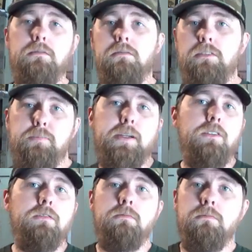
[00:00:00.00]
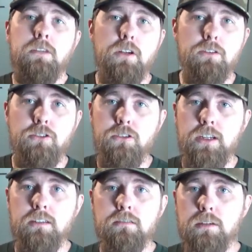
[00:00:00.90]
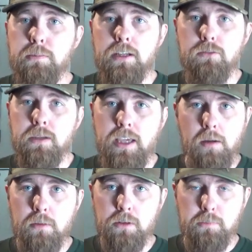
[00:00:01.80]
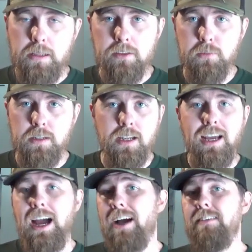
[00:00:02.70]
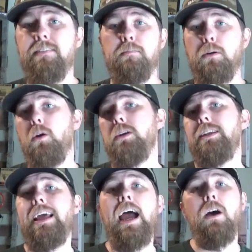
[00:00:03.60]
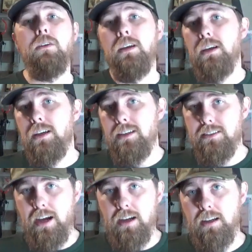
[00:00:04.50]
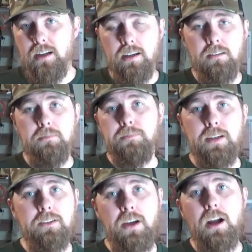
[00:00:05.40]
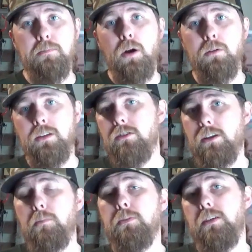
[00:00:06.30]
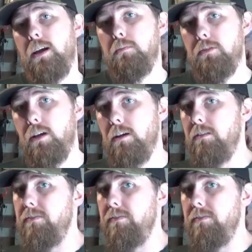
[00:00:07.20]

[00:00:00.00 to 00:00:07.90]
typical string replacement, cable replacement, I've even broken down an entire bow with this a couple times. The